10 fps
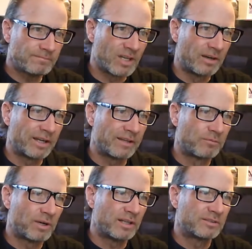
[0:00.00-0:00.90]
All right,
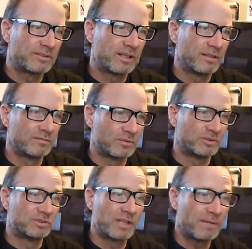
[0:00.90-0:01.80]
why should
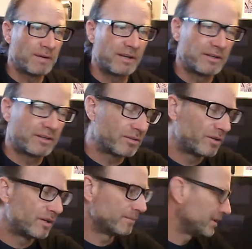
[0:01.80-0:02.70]
I buy an aero
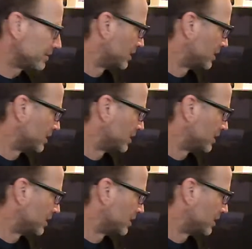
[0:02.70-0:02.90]
helmet?